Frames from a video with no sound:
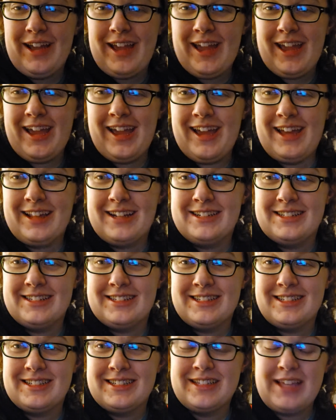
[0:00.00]

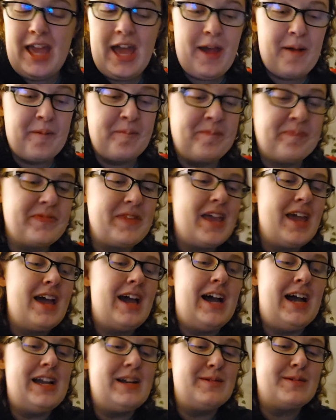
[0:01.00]
And yeah,
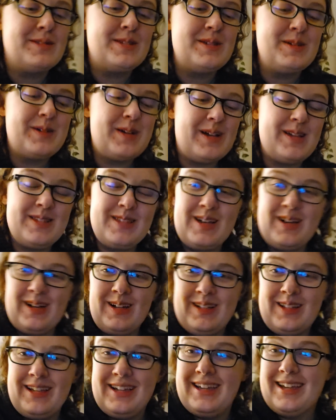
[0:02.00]
I will see you guys
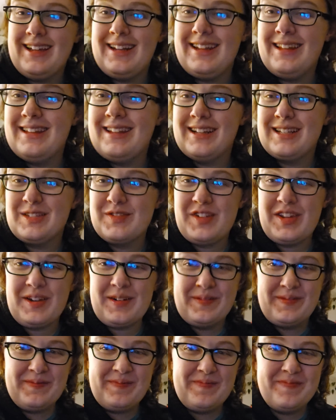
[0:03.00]
all again in the next
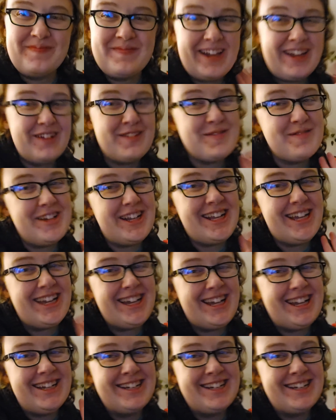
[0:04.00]
video. Bye, everybody.